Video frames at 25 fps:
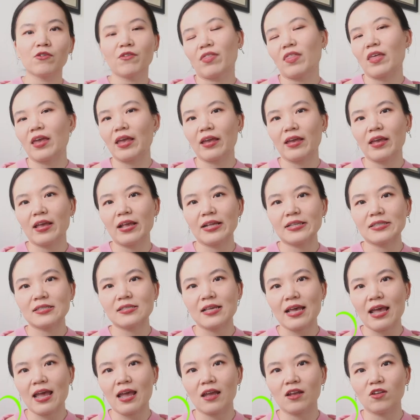don't think
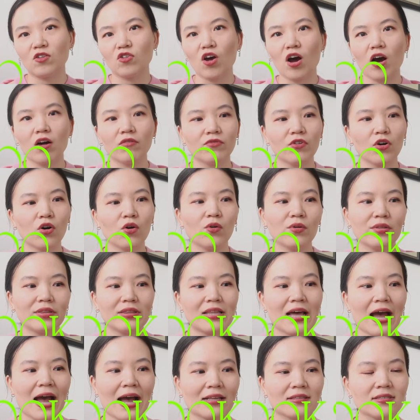it's a novel
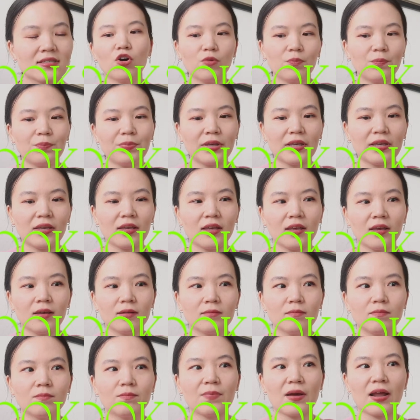that will be
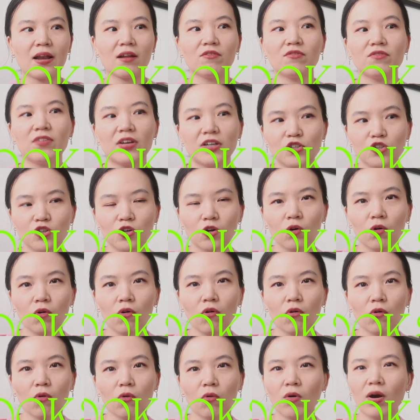
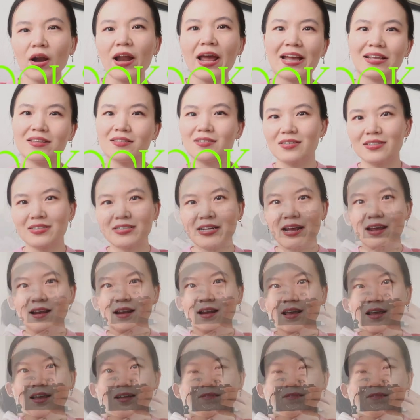beneficial or entertaining.